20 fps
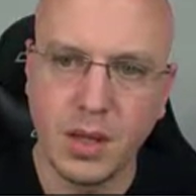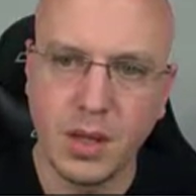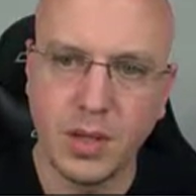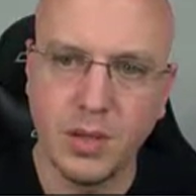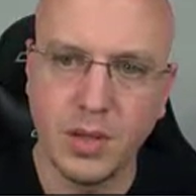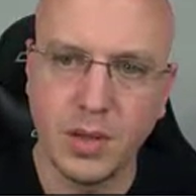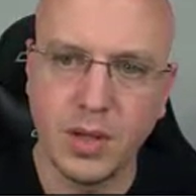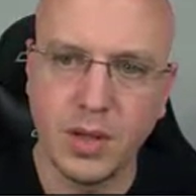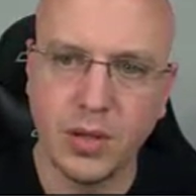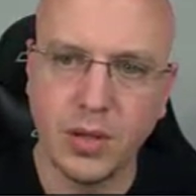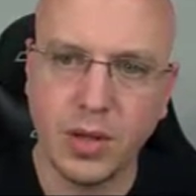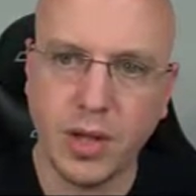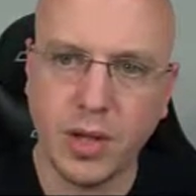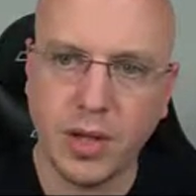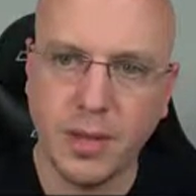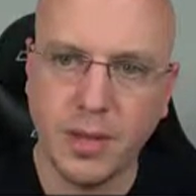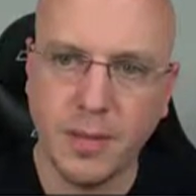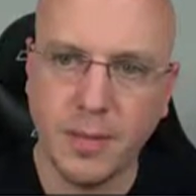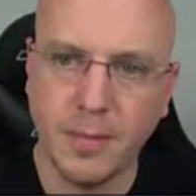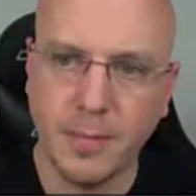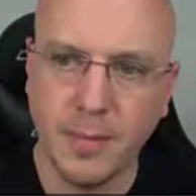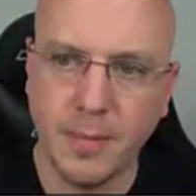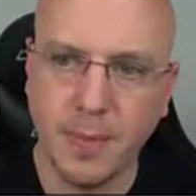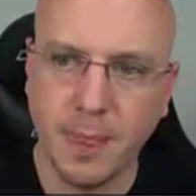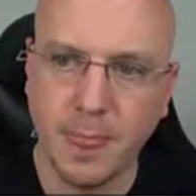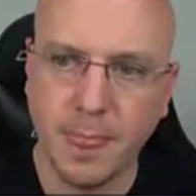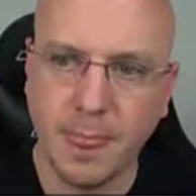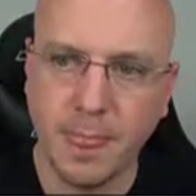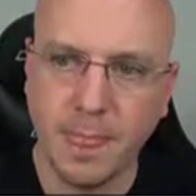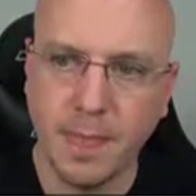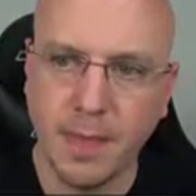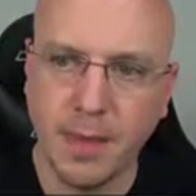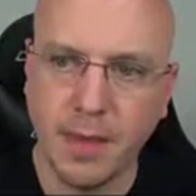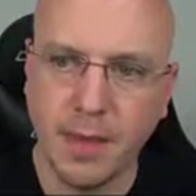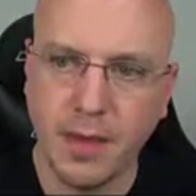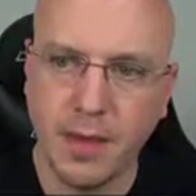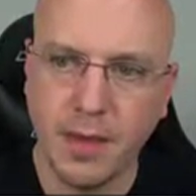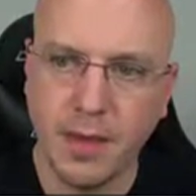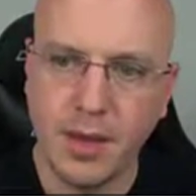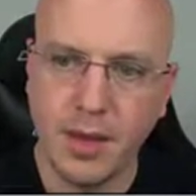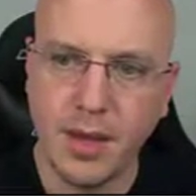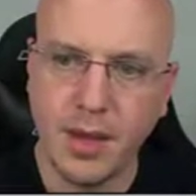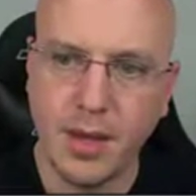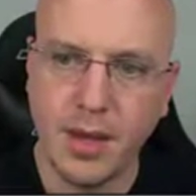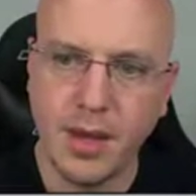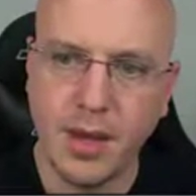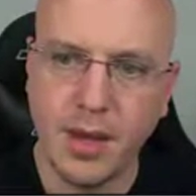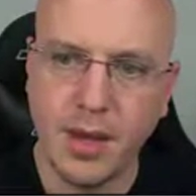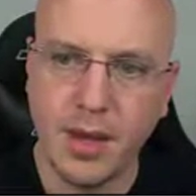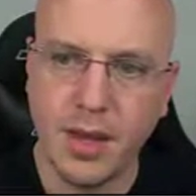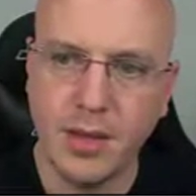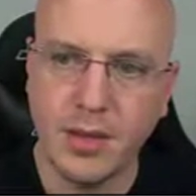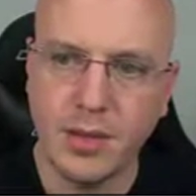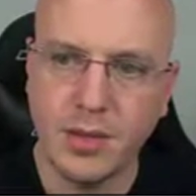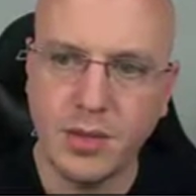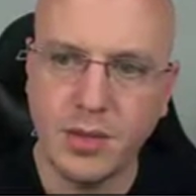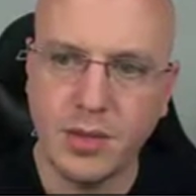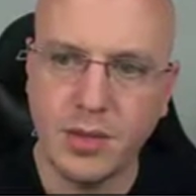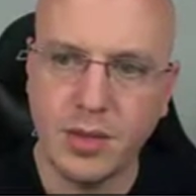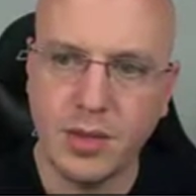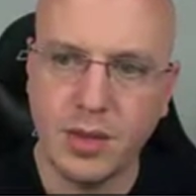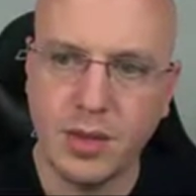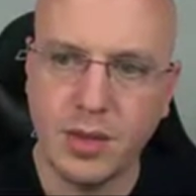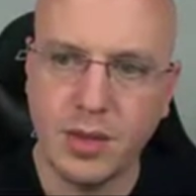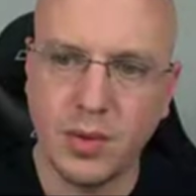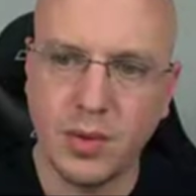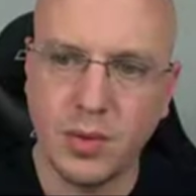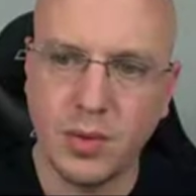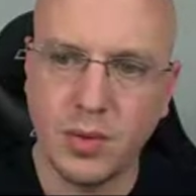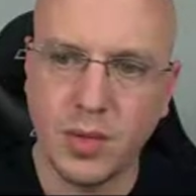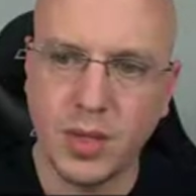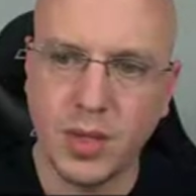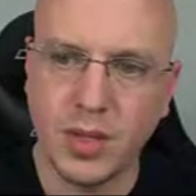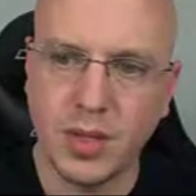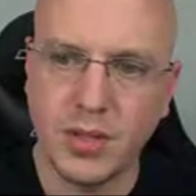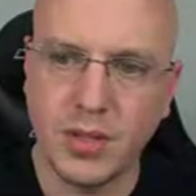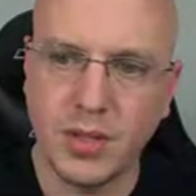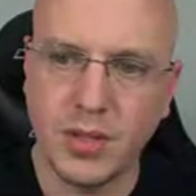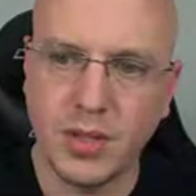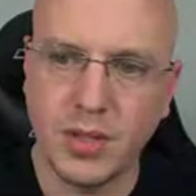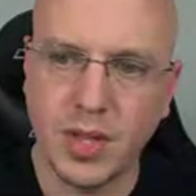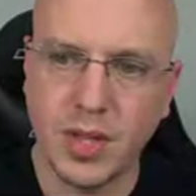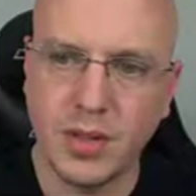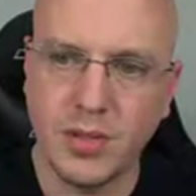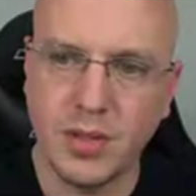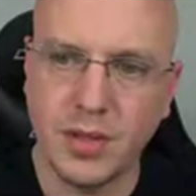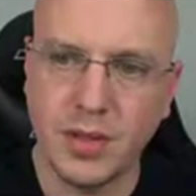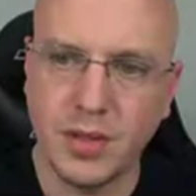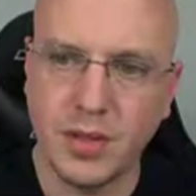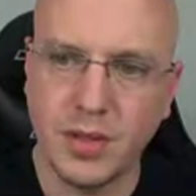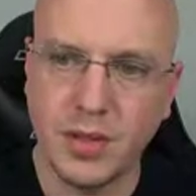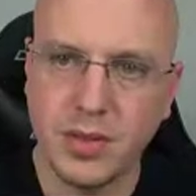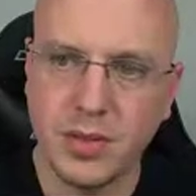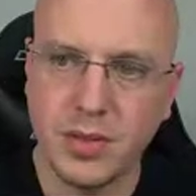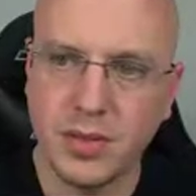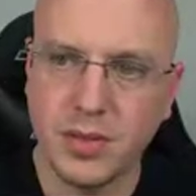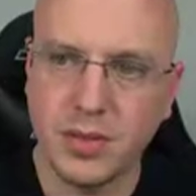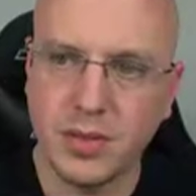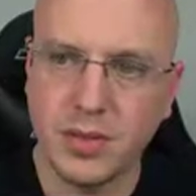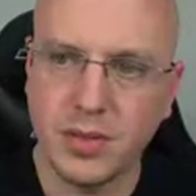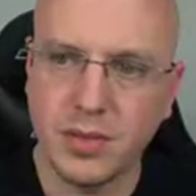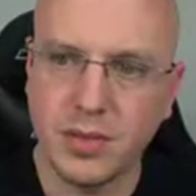And we'll hit OK. And then we can save this.